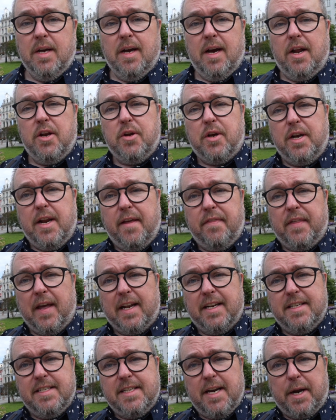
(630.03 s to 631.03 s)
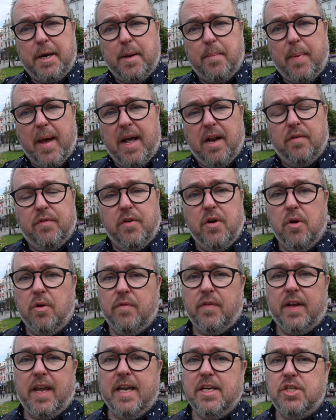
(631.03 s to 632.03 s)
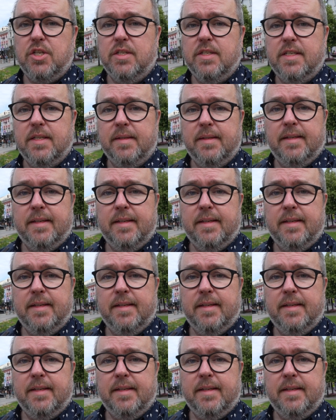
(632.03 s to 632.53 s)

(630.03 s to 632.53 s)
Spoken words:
And you can hit that tiny bell for notifications.